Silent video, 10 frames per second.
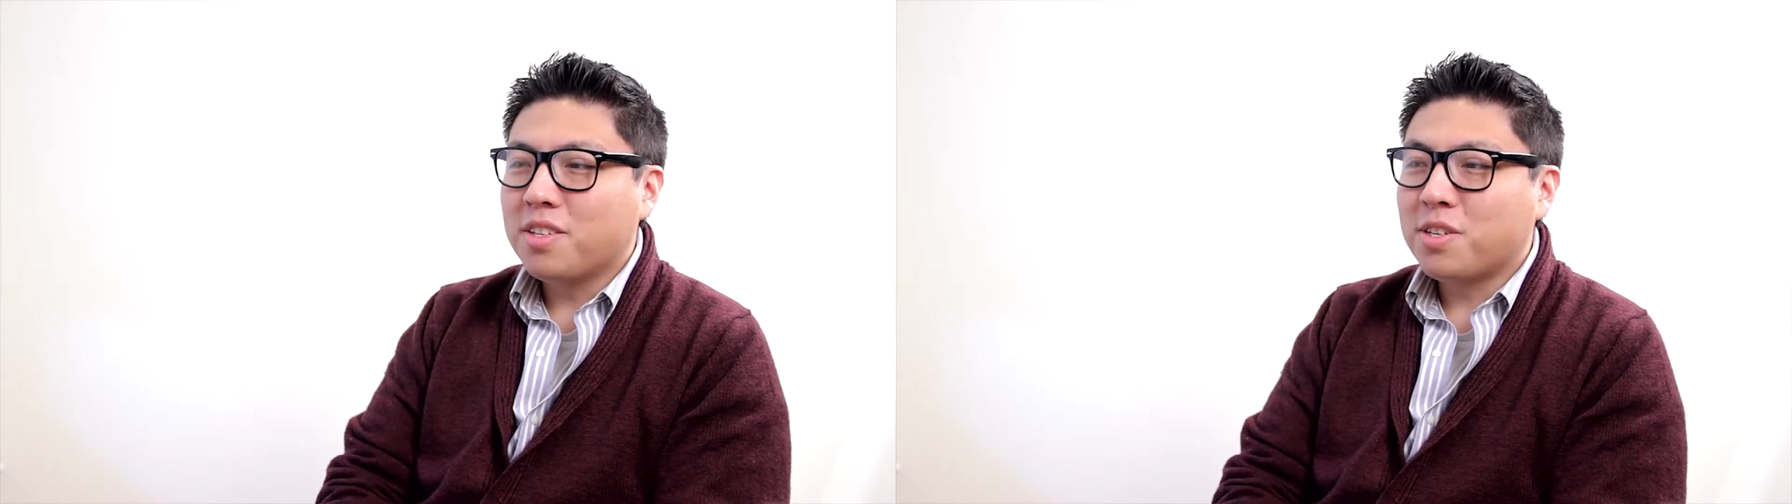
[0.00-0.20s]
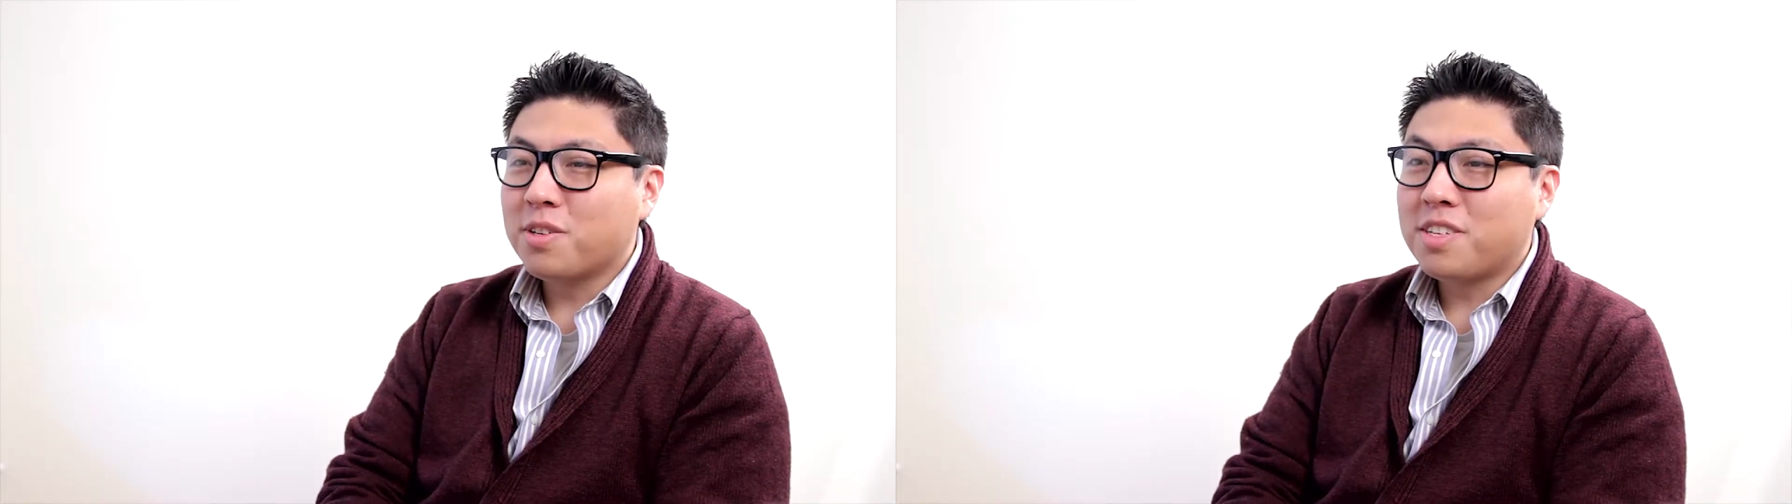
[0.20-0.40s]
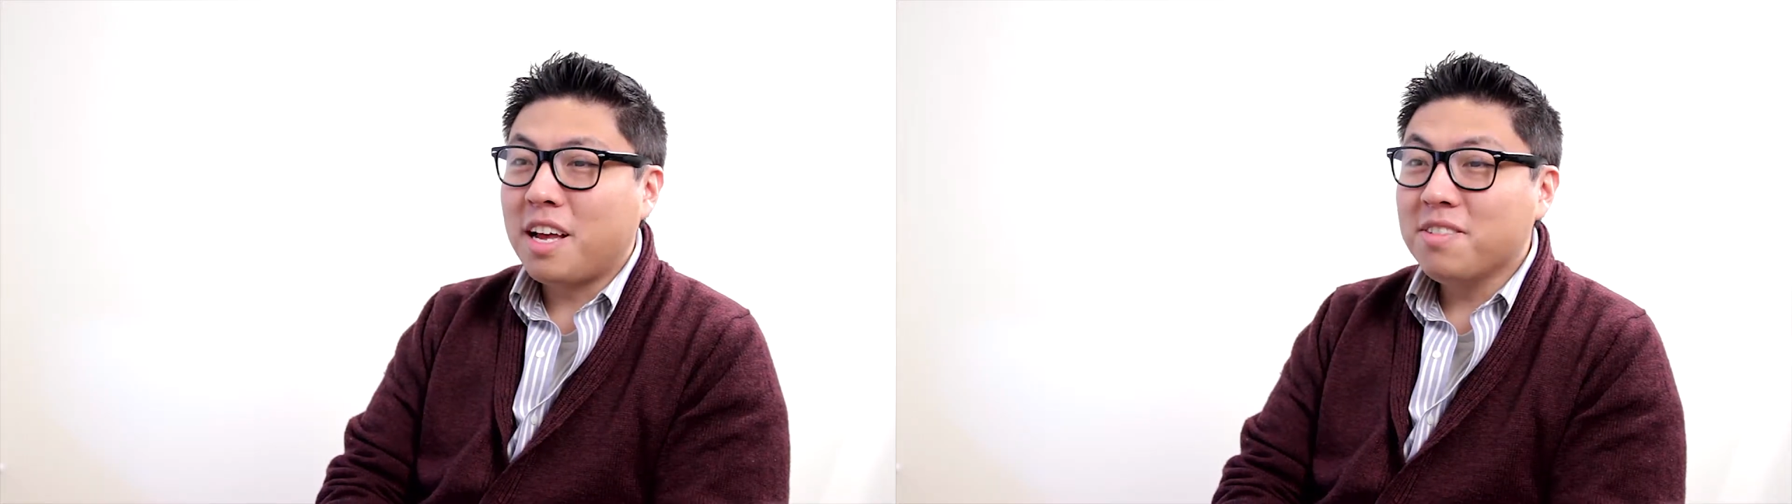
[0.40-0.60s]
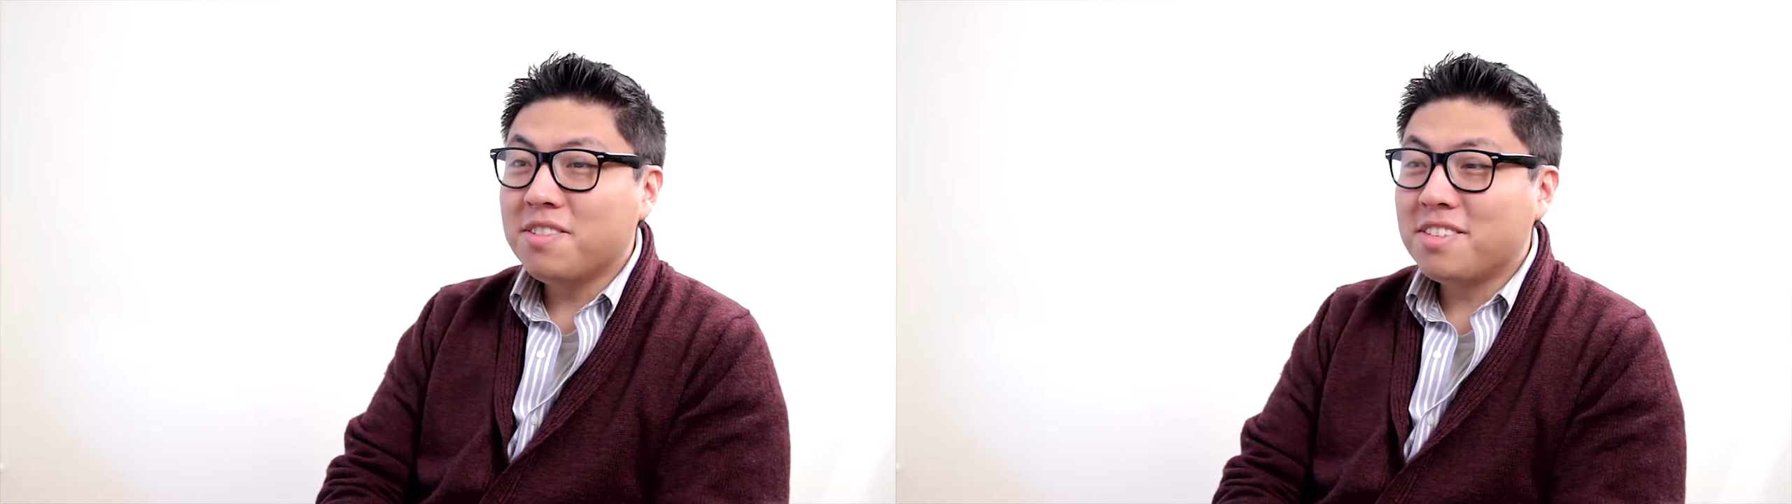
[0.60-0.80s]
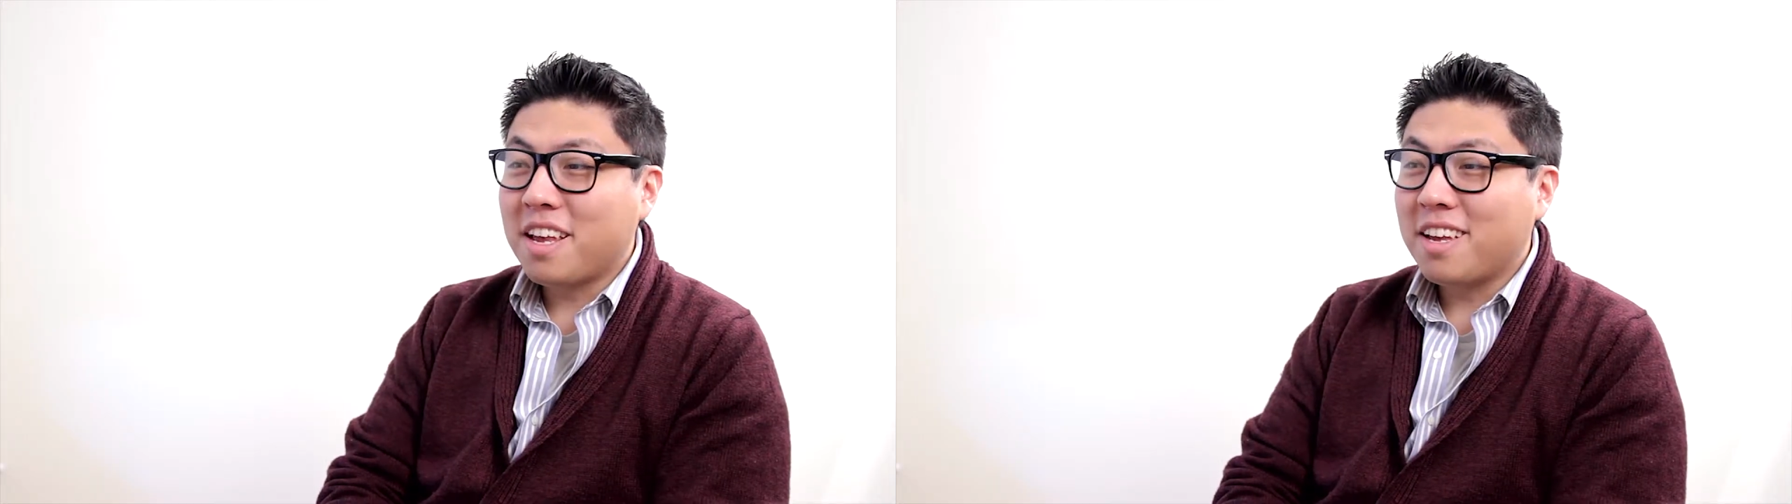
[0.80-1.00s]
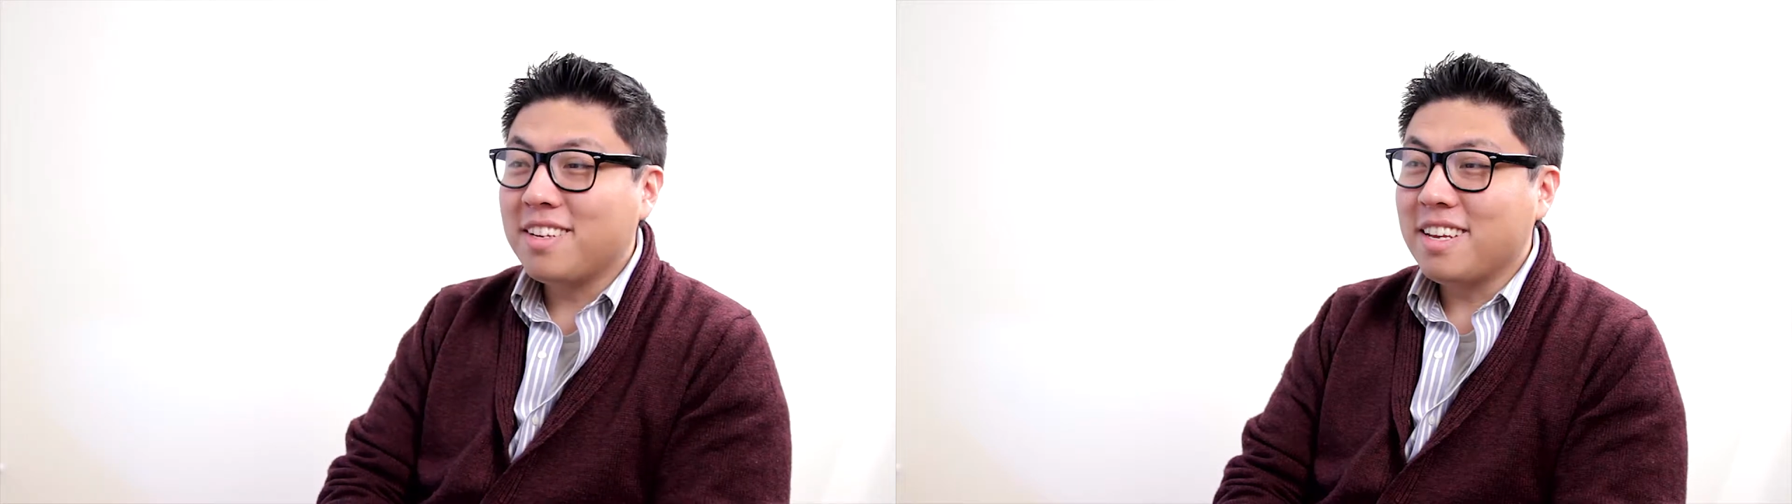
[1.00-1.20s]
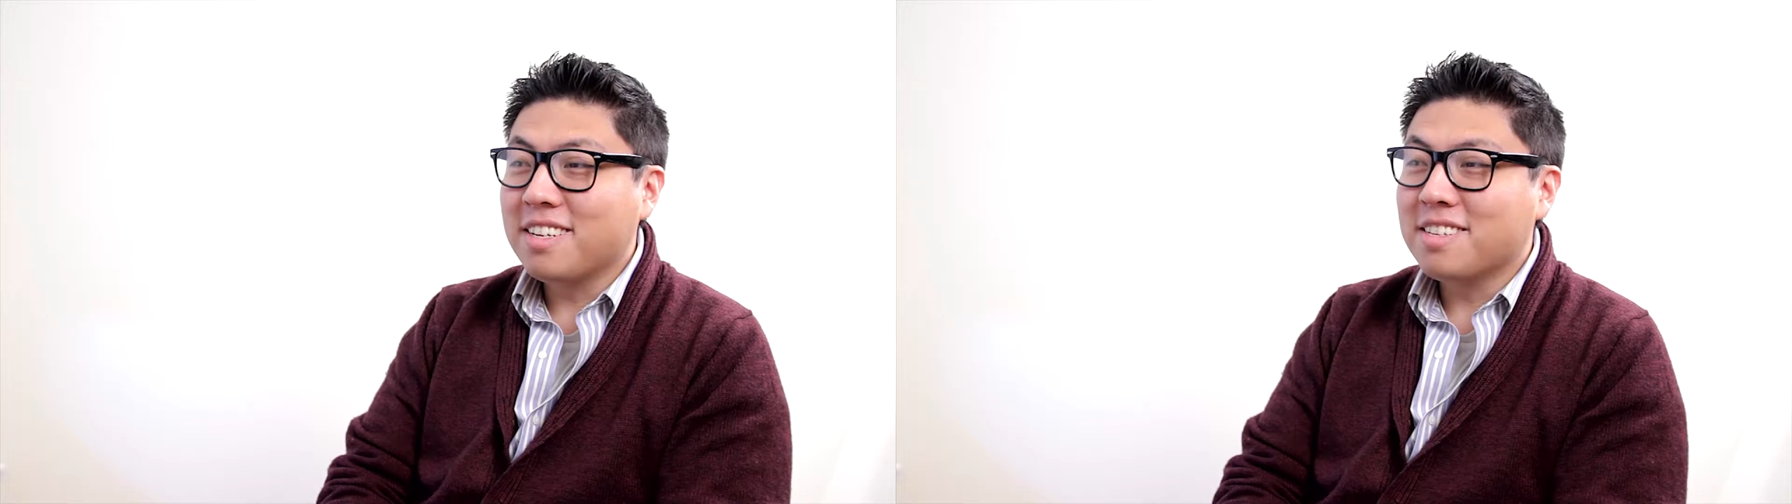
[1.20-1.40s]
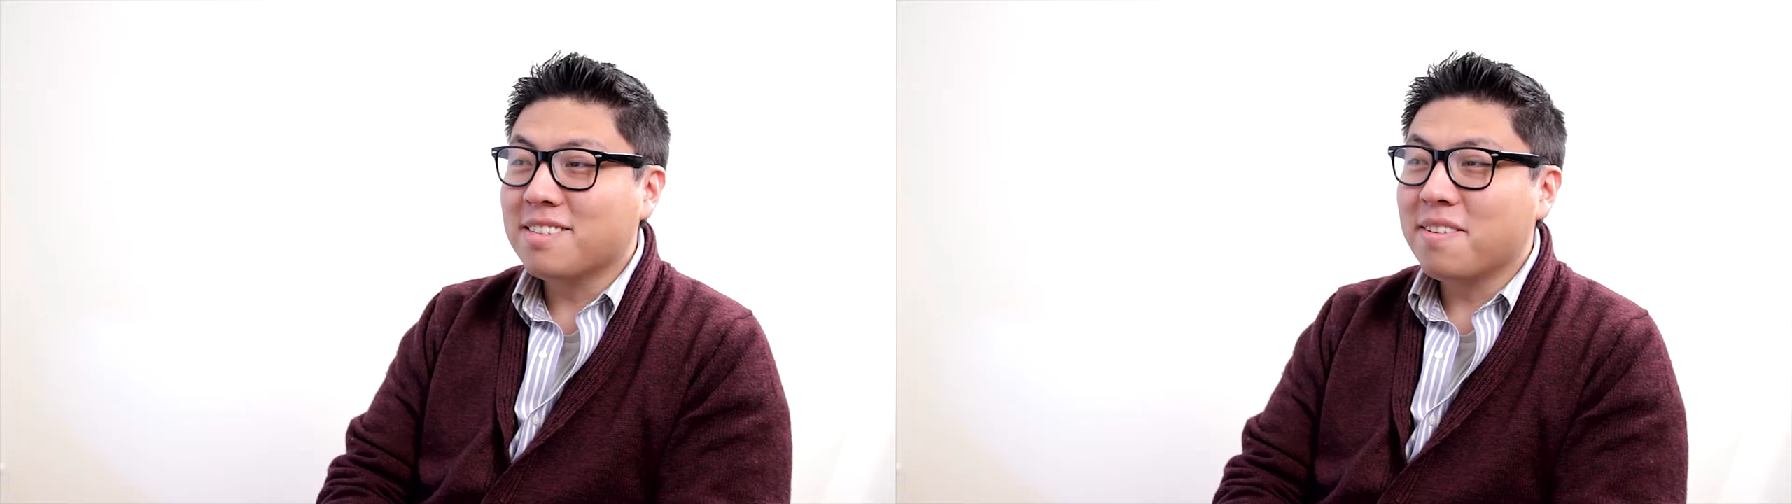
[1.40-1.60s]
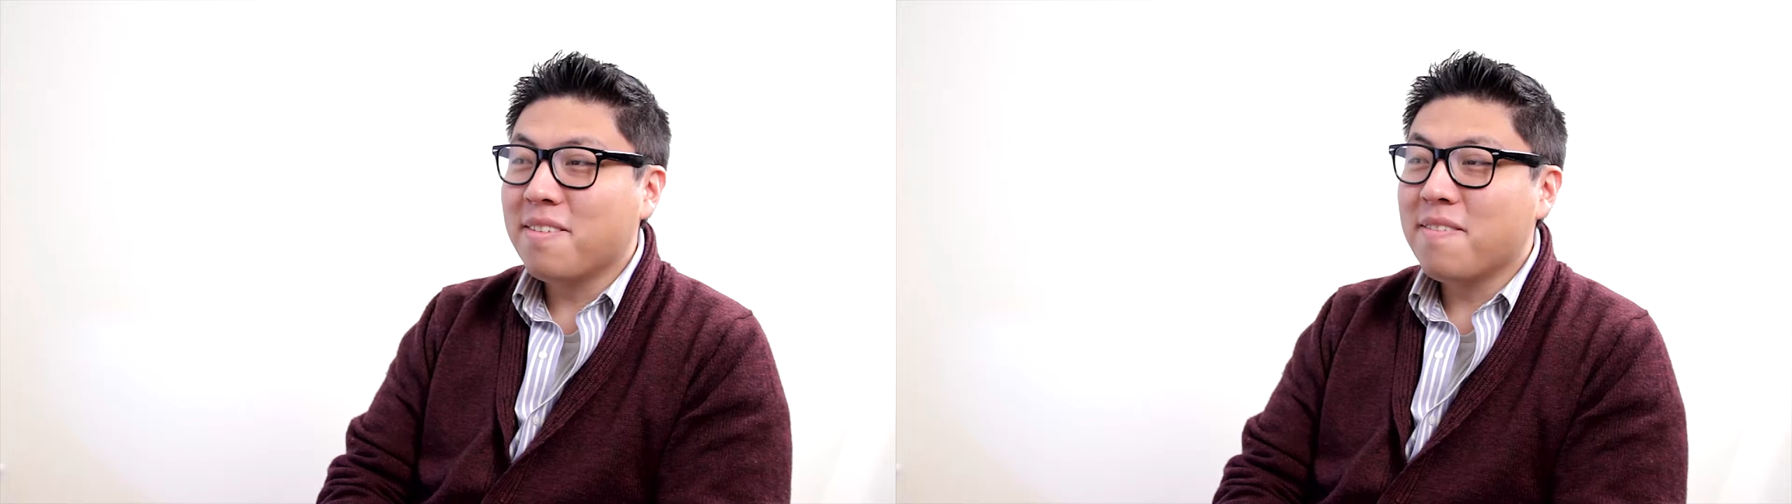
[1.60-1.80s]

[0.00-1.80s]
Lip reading: turns out sand is